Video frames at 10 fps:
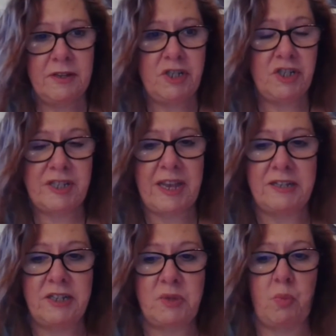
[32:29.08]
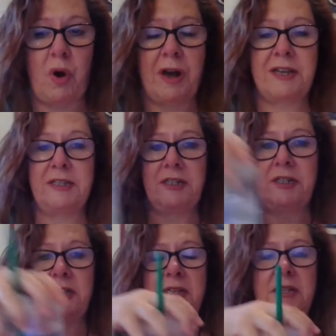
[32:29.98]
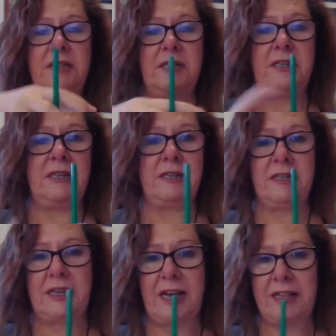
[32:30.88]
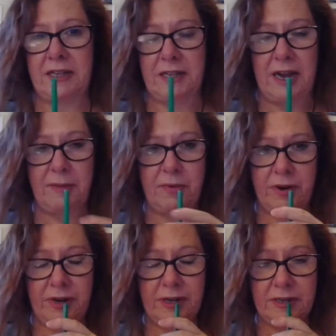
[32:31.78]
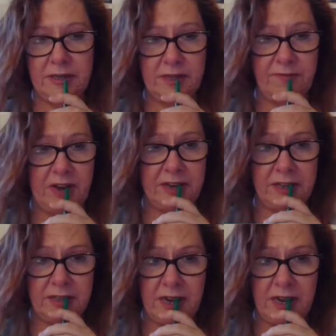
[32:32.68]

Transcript: You just can't just walk into the Catholic library, the Vatican